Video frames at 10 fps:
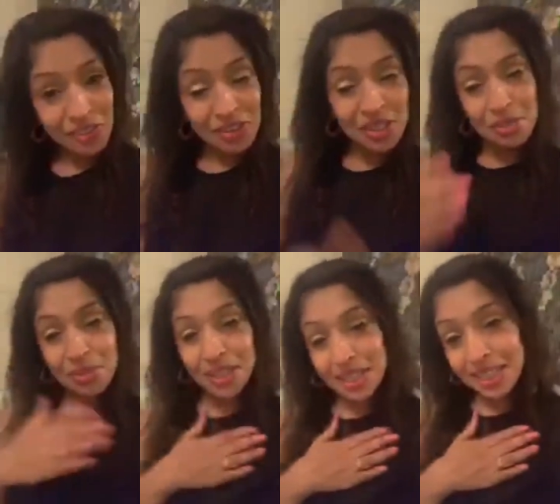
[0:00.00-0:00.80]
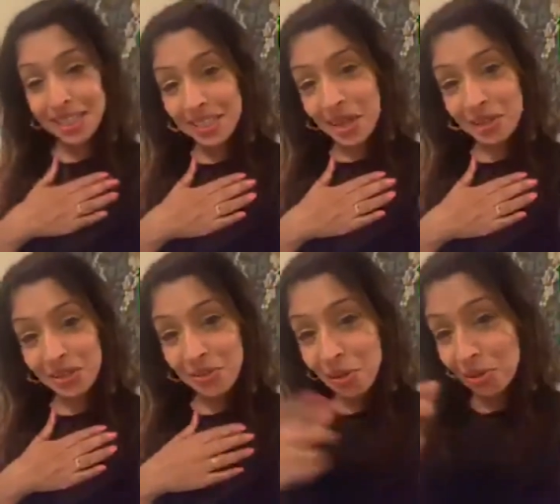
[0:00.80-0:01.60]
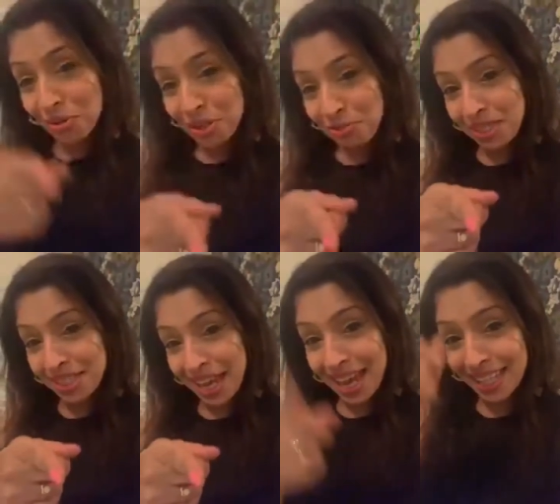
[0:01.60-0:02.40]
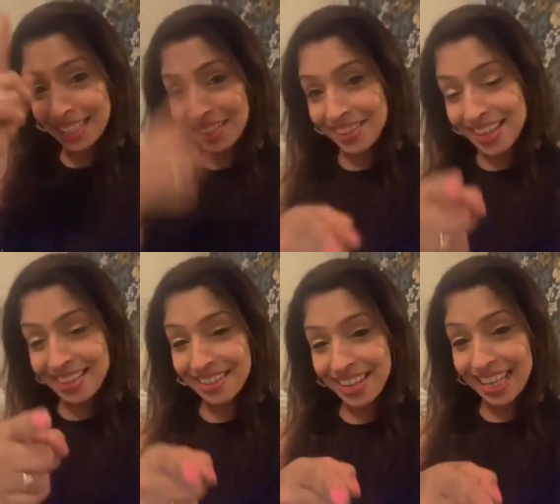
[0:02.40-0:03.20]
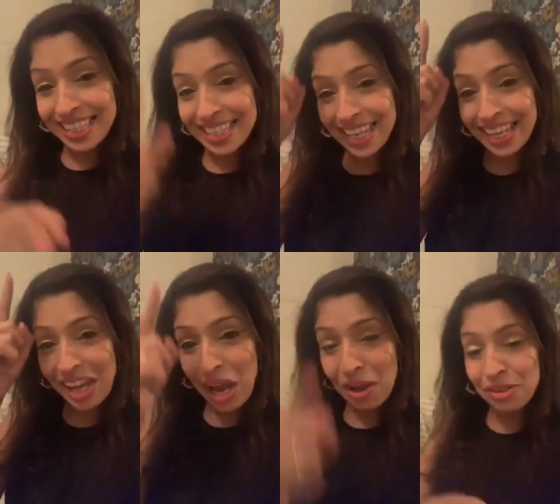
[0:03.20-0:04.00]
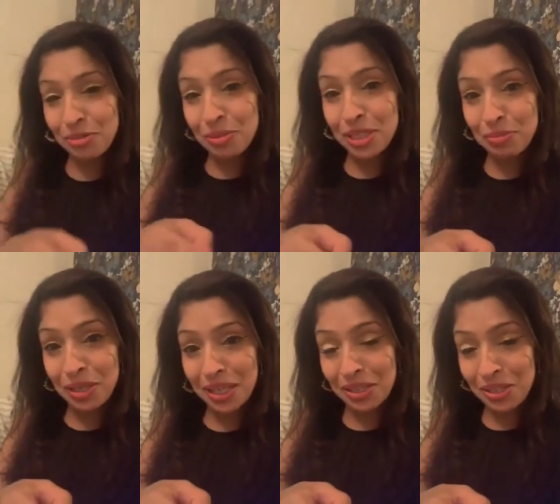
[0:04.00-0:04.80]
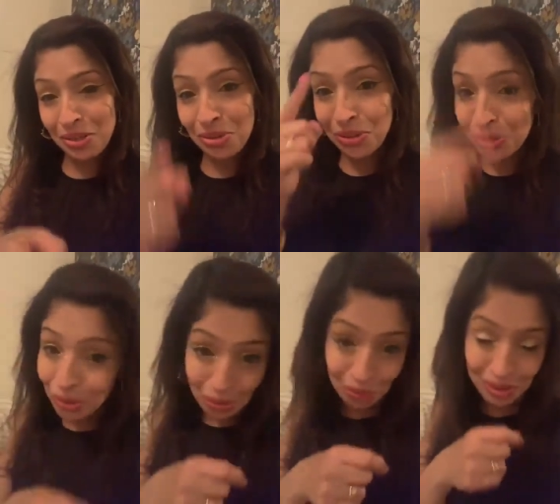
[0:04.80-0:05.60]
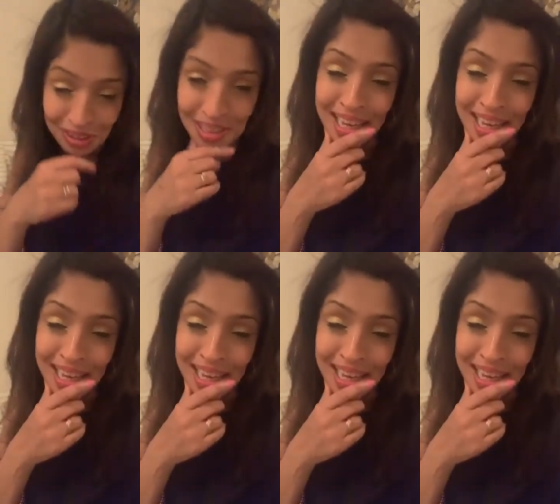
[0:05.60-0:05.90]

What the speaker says: So this has been Anita Gosel on Christmas Day 2019. I hope to be speaking to you soon